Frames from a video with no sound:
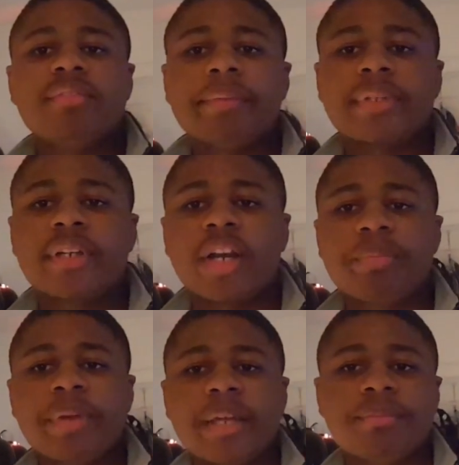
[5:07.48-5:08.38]
a repta
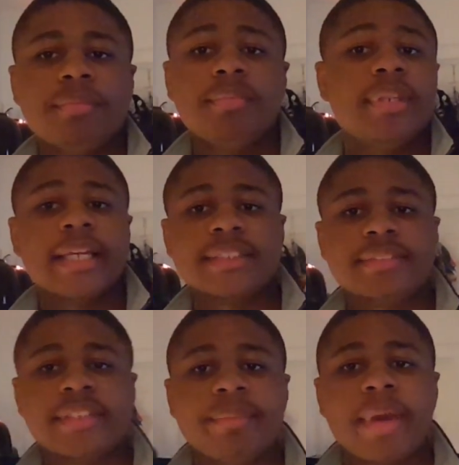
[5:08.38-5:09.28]
carpet.
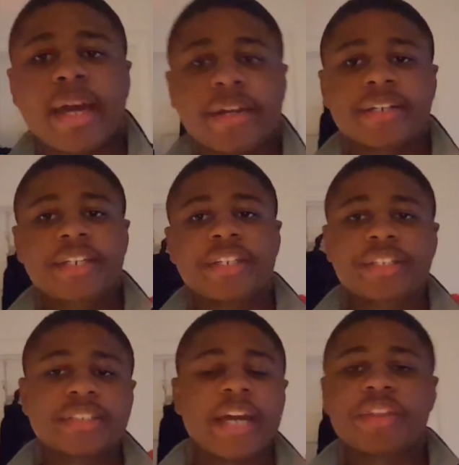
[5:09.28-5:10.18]
Doesn't really matter.
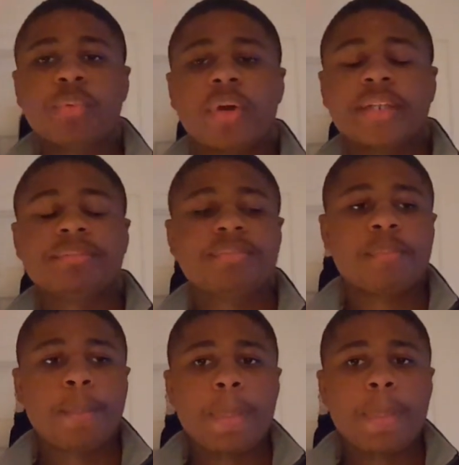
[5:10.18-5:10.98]
You can use either one.